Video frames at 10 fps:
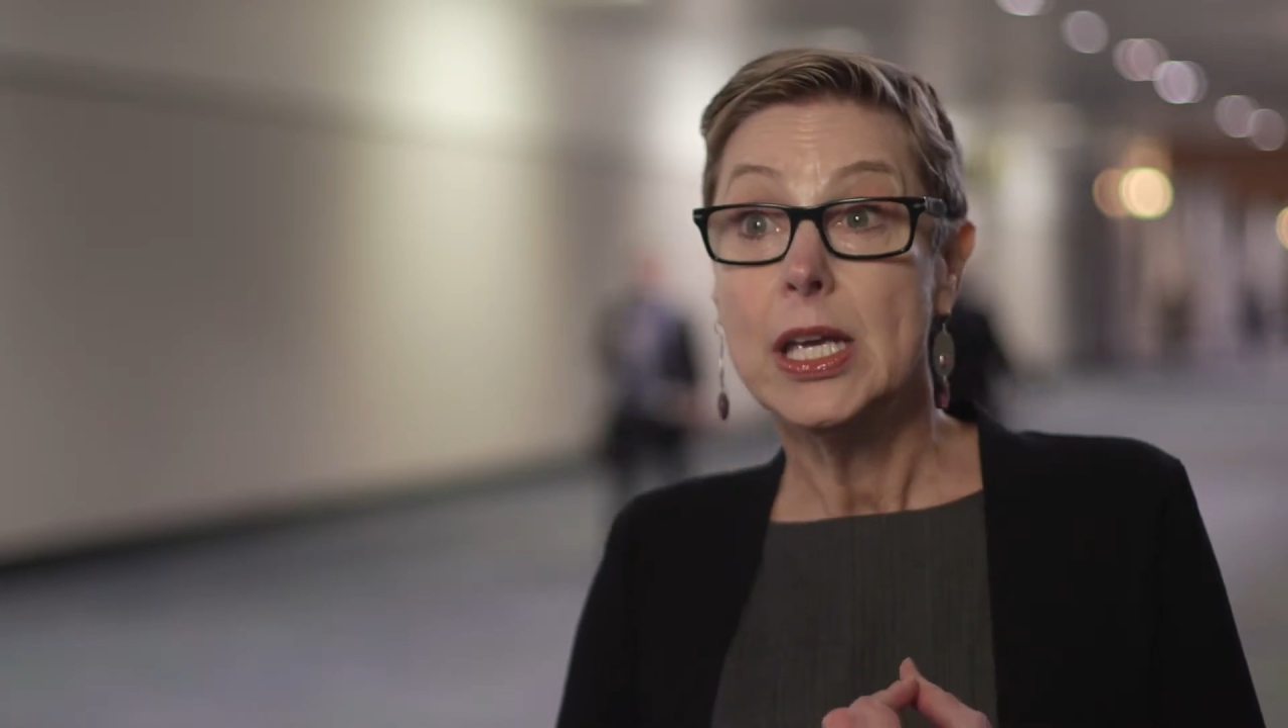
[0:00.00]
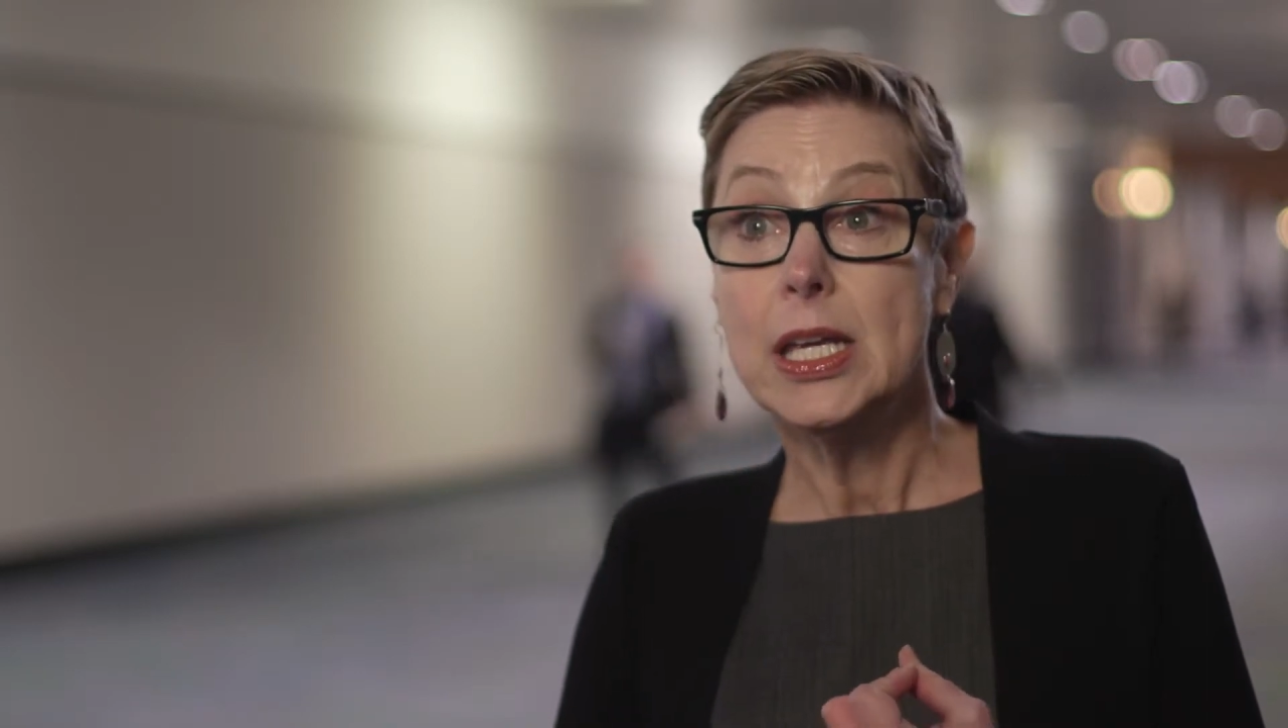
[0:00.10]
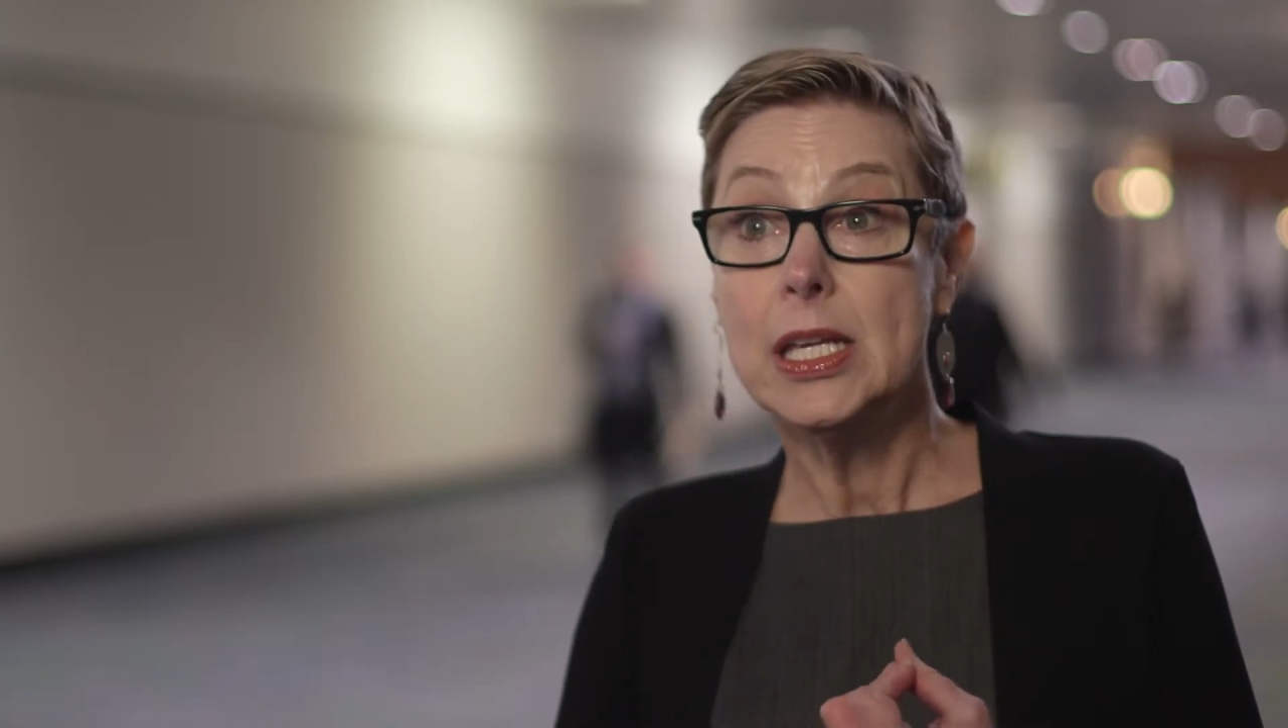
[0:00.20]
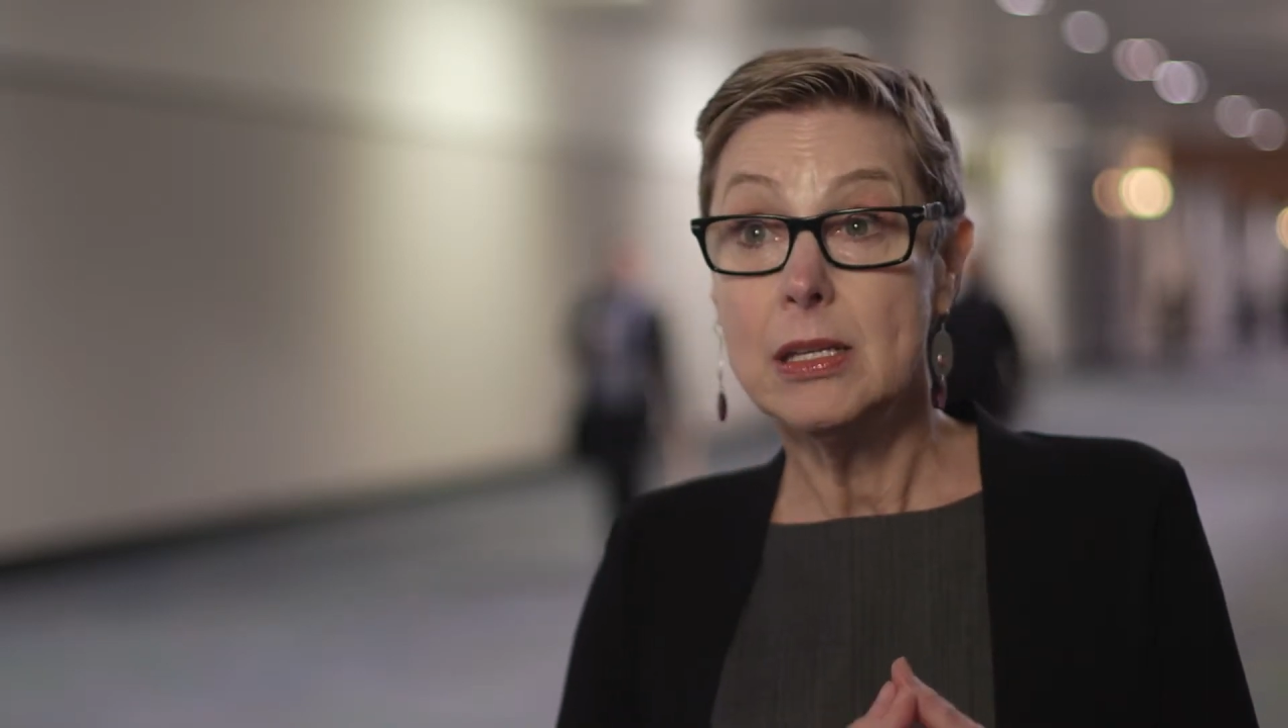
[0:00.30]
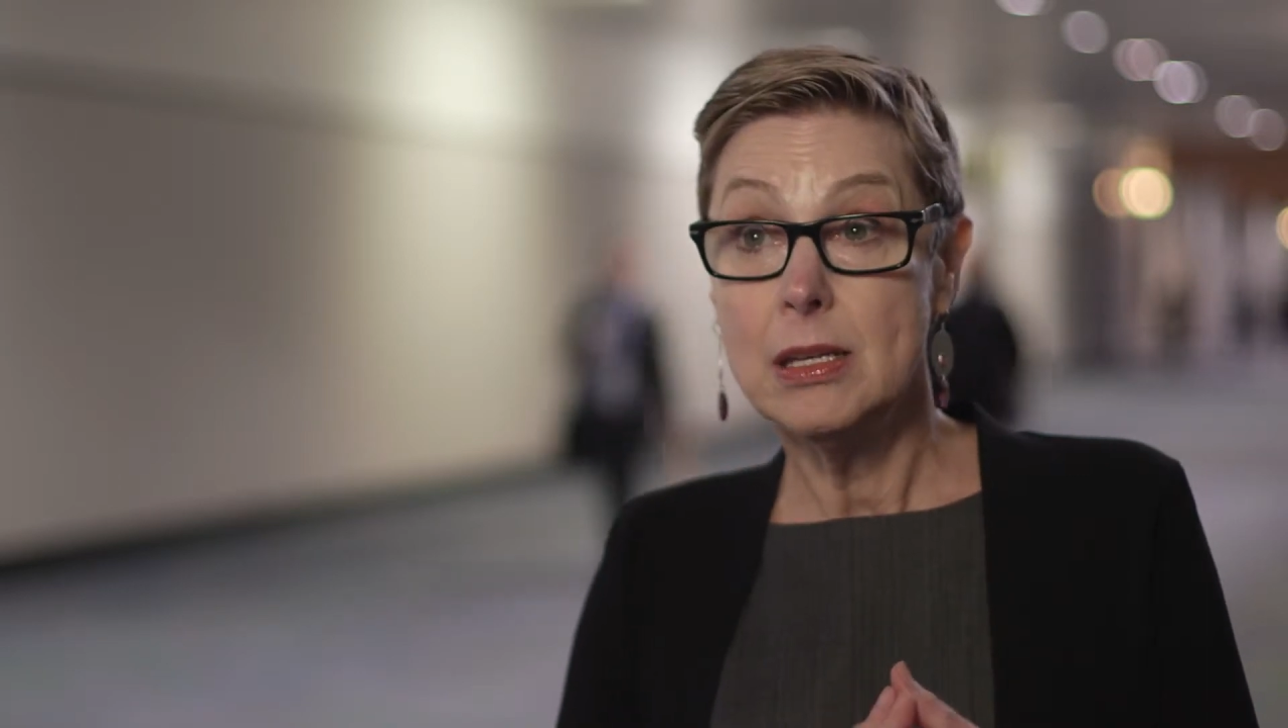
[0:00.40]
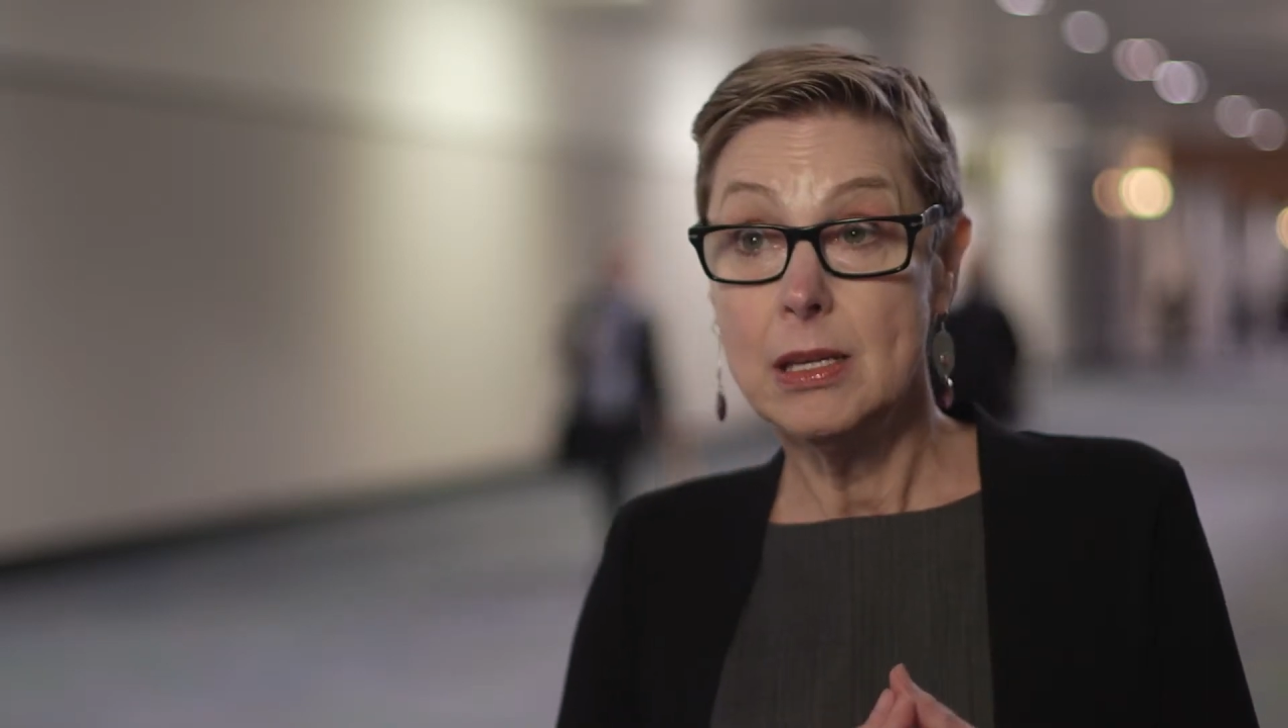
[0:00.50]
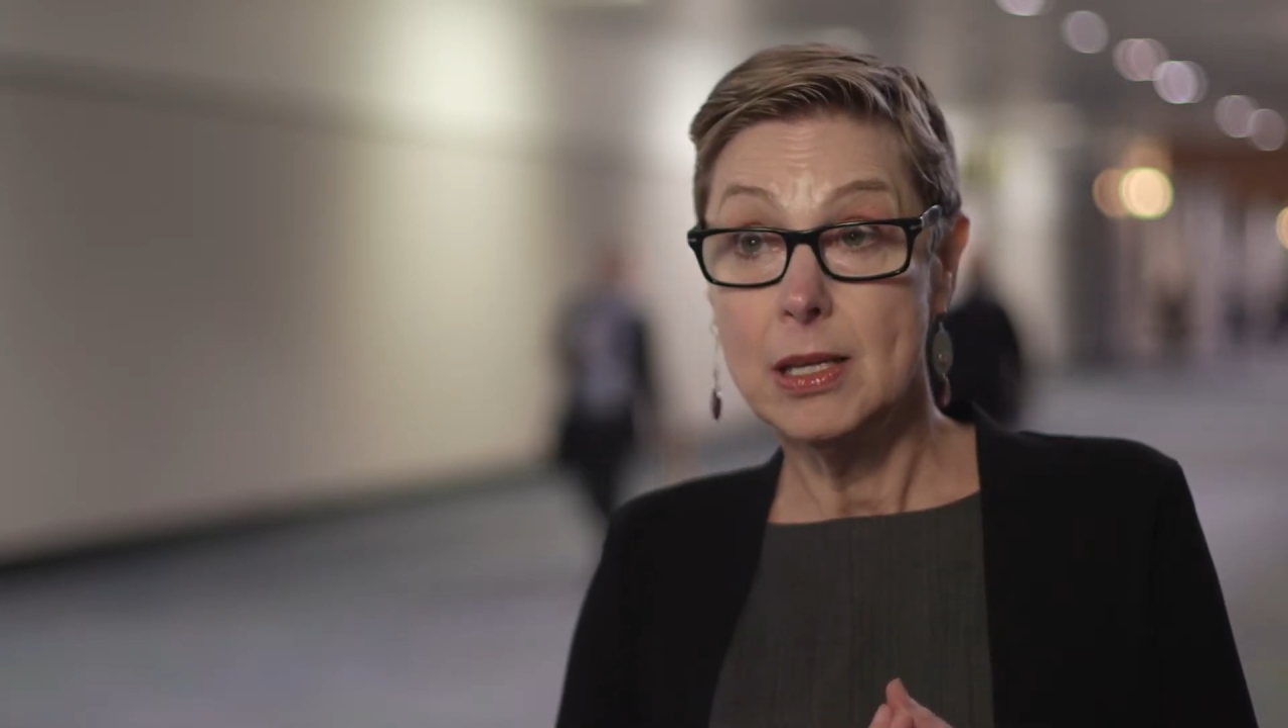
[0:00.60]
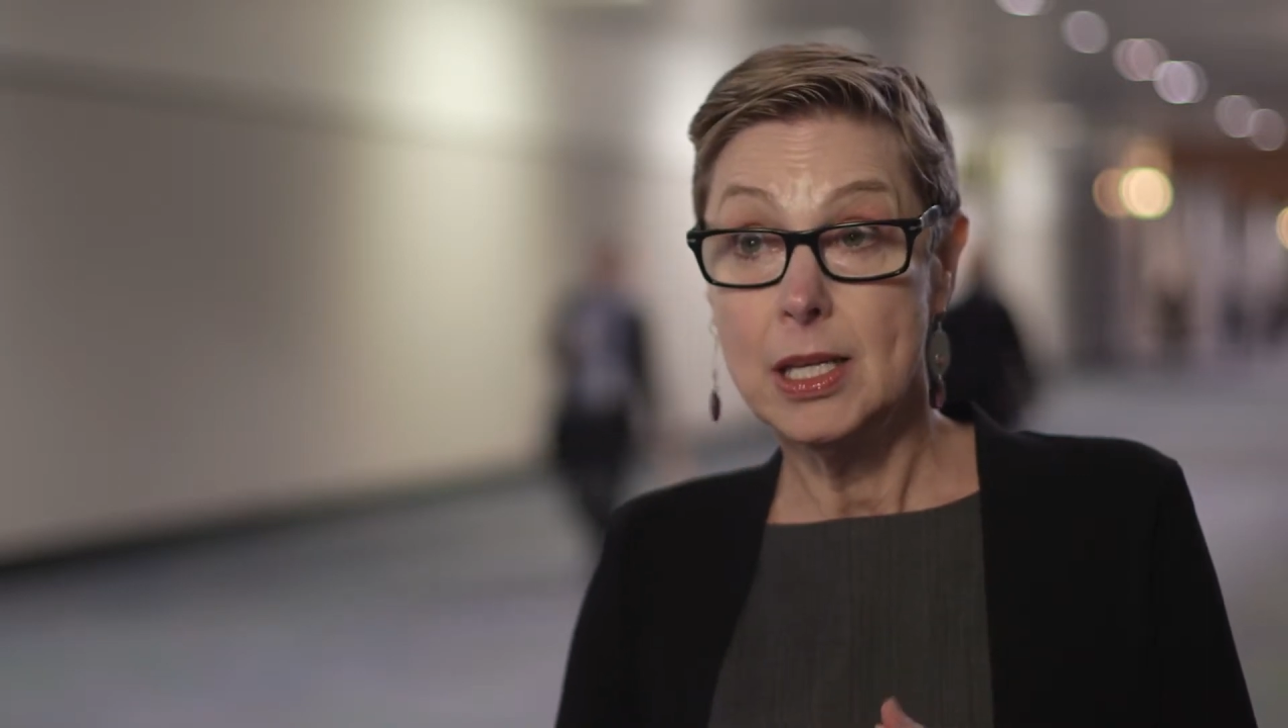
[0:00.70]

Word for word: in